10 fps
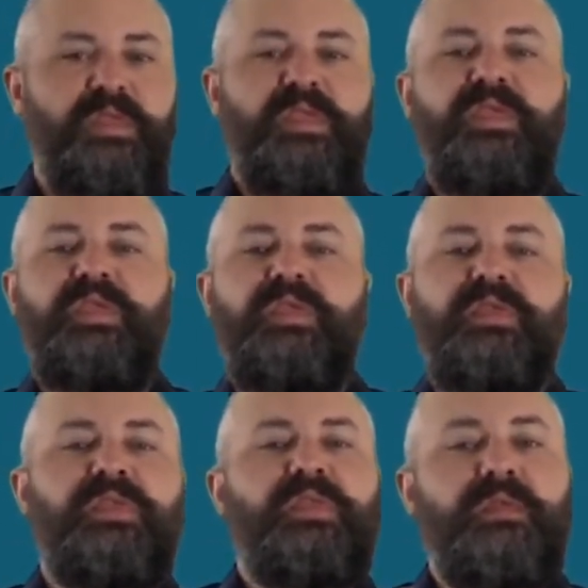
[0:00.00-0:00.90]
or
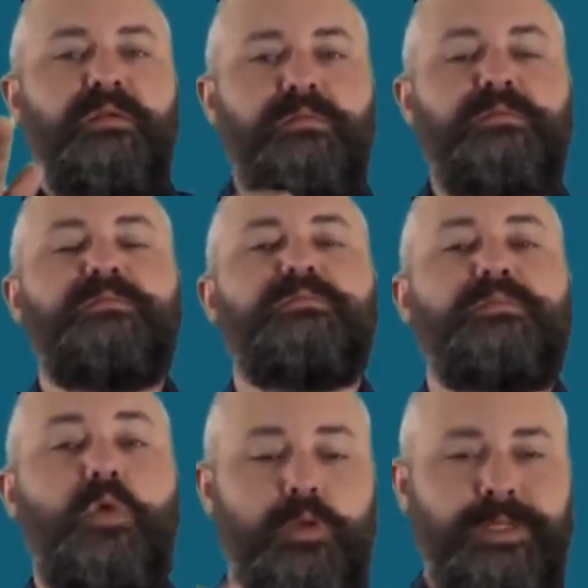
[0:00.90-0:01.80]
toxins,
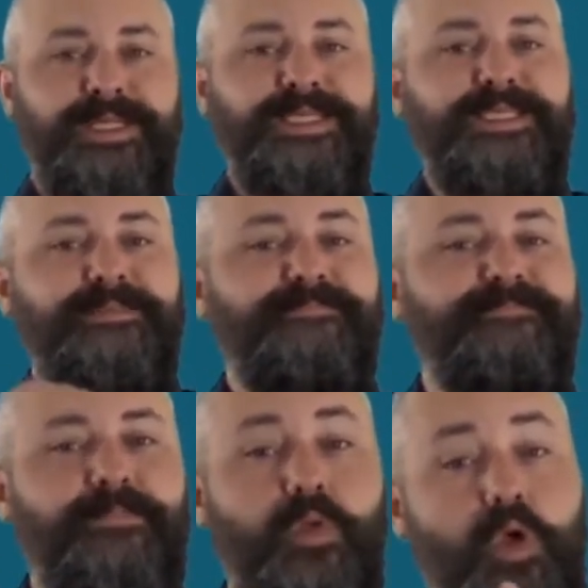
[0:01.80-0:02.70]

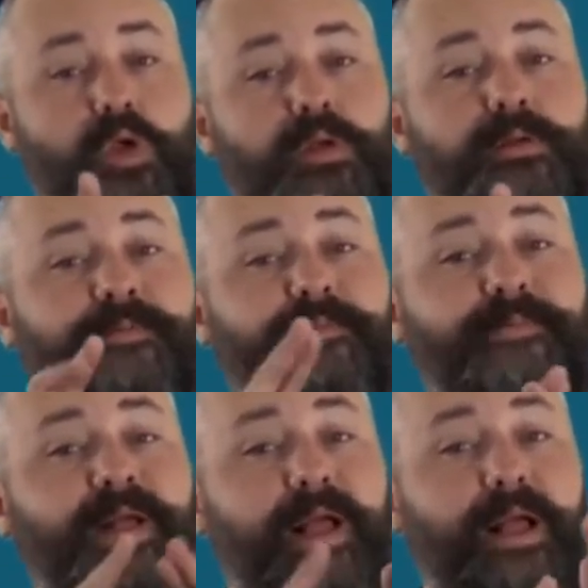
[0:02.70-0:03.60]
which can harm
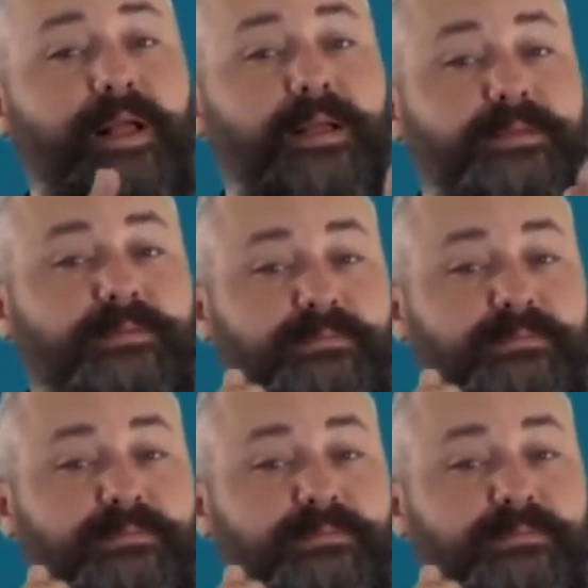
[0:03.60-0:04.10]
people or animals.